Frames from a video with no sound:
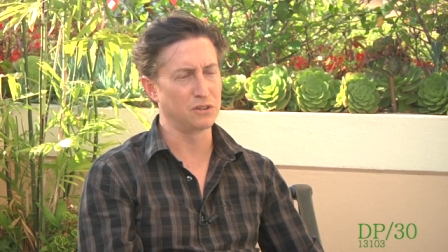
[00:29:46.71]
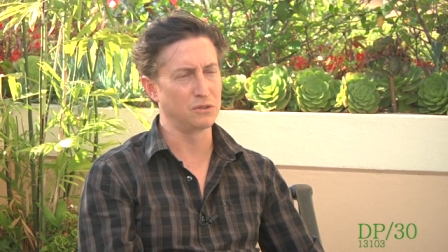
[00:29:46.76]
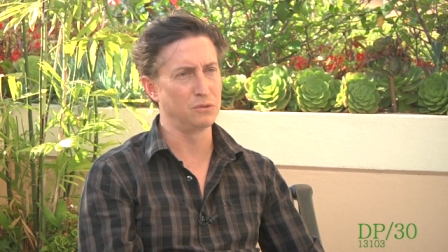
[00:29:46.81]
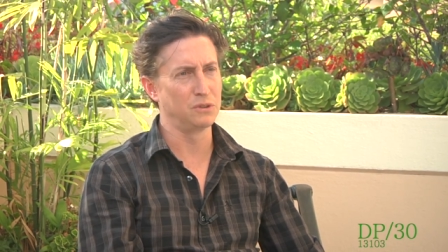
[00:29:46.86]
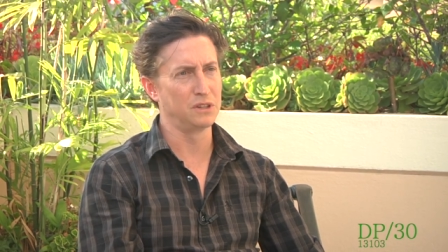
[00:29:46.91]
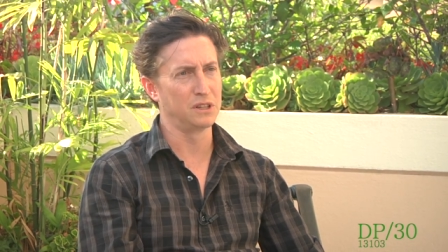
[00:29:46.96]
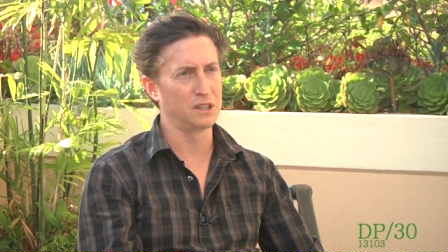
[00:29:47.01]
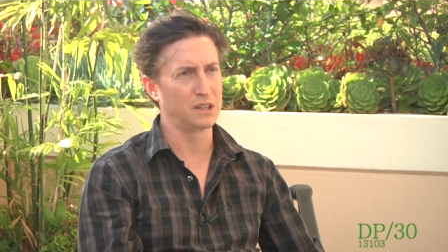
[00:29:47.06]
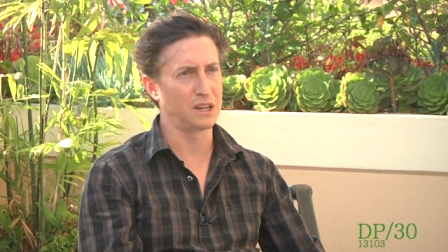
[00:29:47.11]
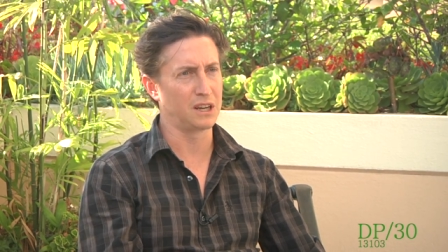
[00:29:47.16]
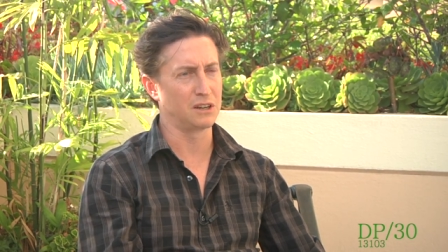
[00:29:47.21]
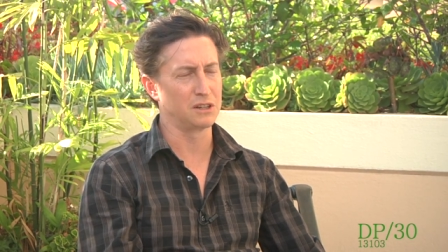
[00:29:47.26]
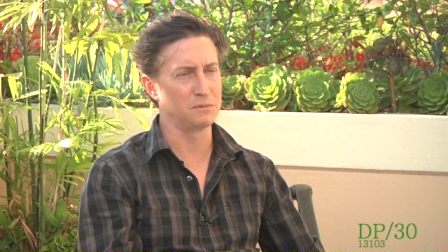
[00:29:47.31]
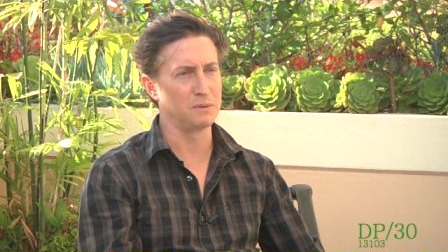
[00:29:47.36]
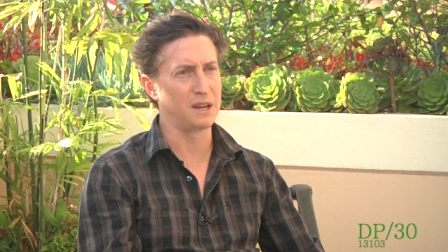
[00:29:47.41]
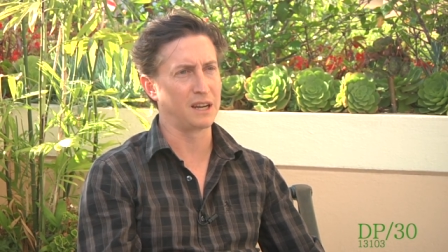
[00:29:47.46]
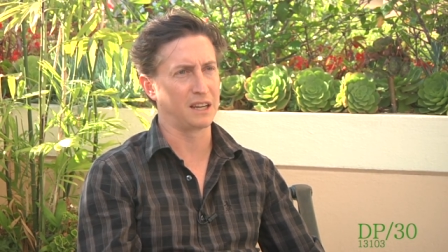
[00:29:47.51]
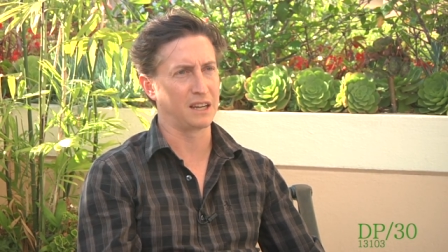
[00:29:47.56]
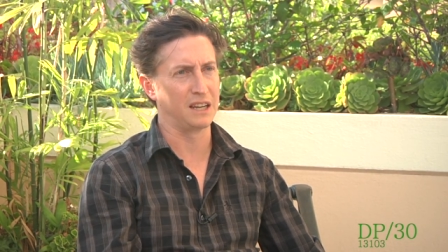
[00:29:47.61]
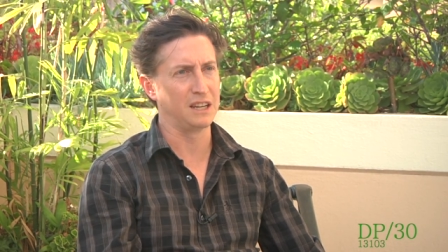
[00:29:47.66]
are really
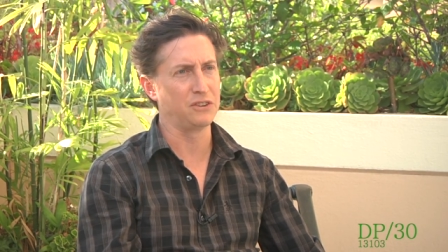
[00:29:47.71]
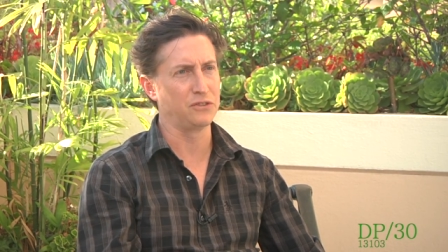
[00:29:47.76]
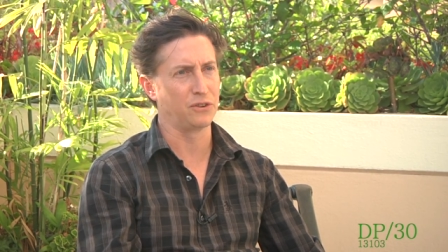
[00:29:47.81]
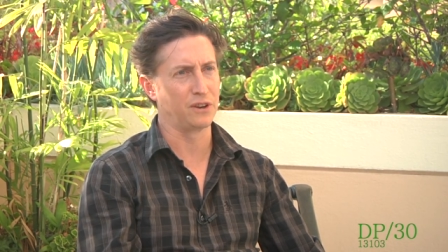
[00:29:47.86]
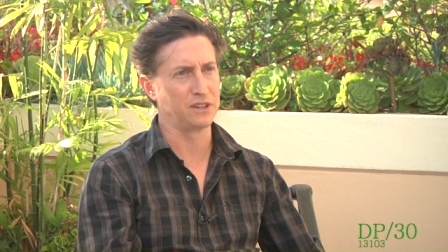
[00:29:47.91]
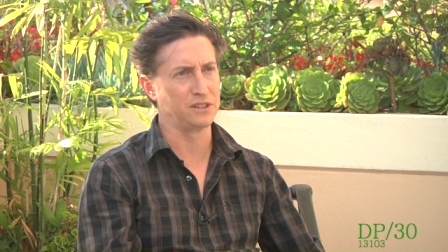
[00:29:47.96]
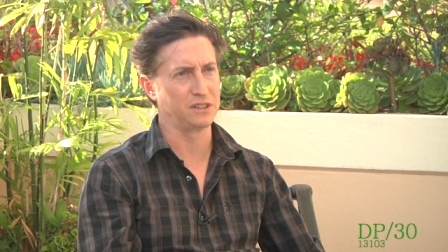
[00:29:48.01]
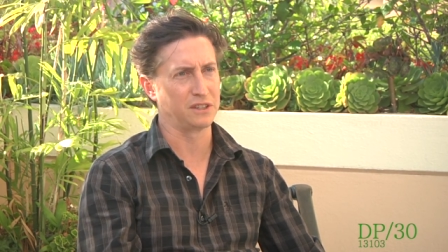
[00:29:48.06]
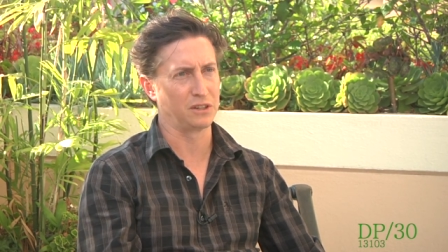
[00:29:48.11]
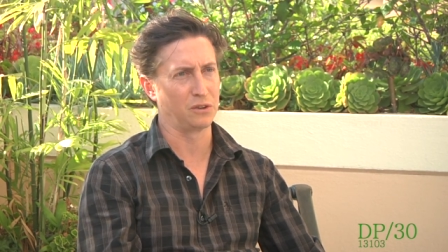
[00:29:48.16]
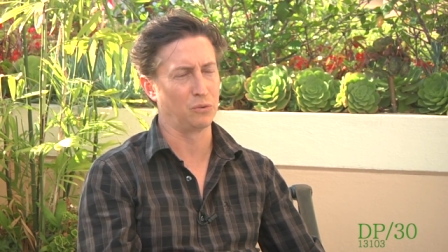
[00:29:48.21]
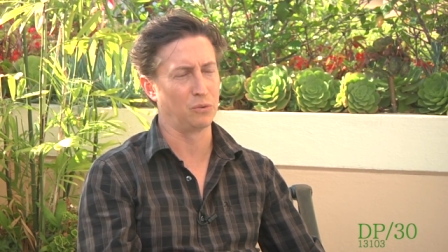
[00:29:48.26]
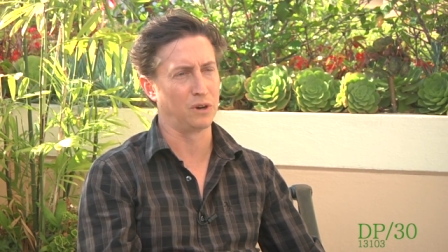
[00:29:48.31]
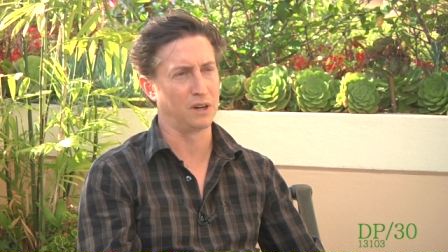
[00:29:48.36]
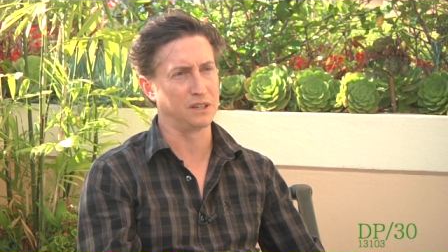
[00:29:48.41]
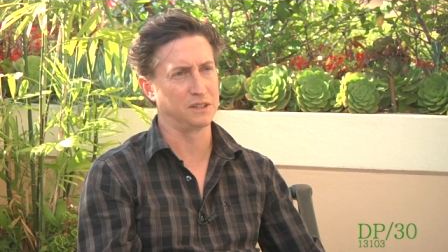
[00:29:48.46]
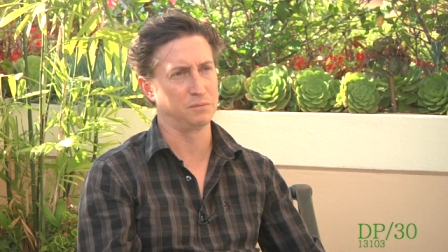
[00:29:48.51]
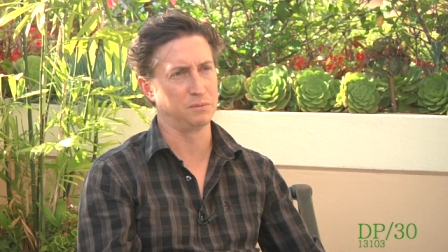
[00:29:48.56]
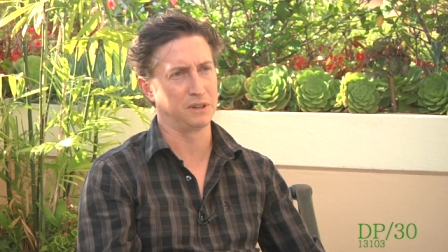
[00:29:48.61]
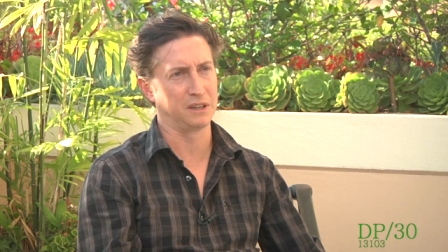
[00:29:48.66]
charismatic and interesting to
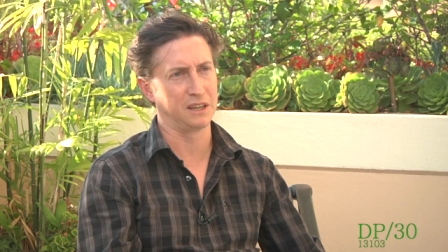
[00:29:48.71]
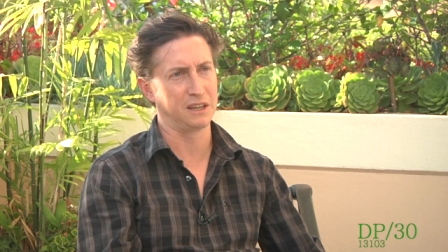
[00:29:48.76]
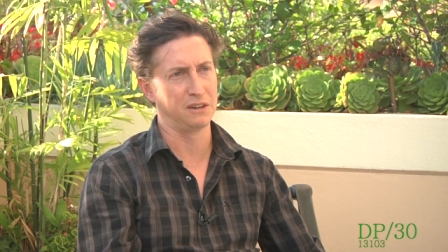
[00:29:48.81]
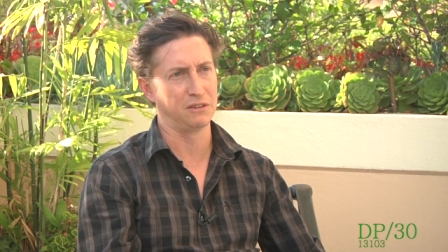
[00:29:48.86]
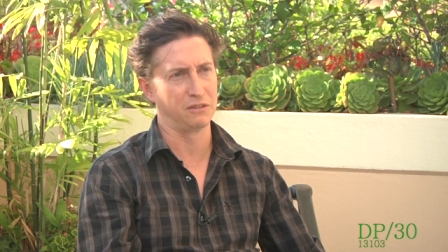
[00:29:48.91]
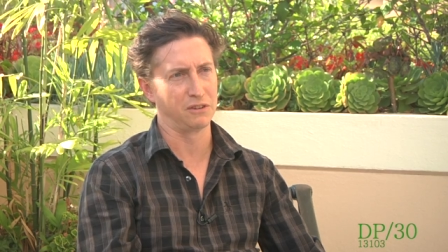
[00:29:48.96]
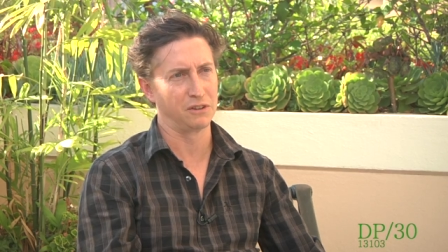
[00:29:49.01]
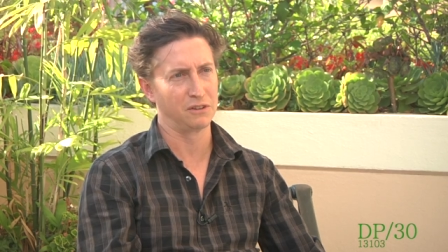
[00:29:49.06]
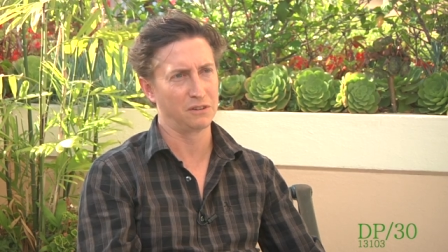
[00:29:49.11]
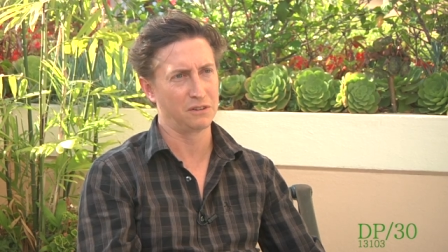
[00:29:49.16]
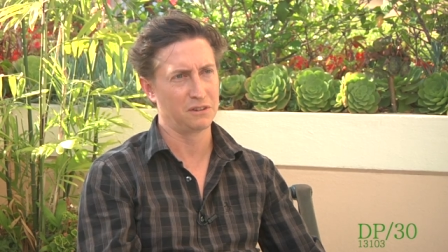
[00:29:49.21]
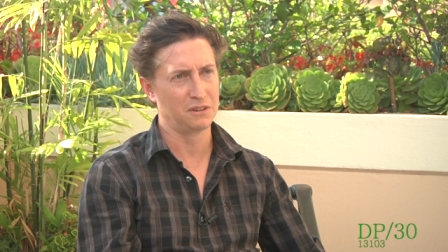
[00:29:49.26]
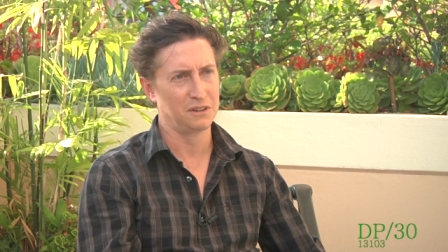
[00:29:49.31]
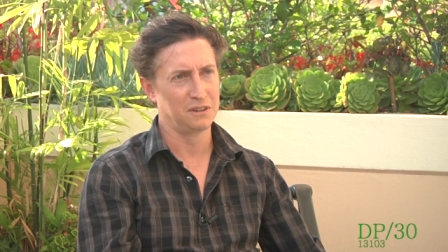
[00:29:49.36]
watch being interviewed.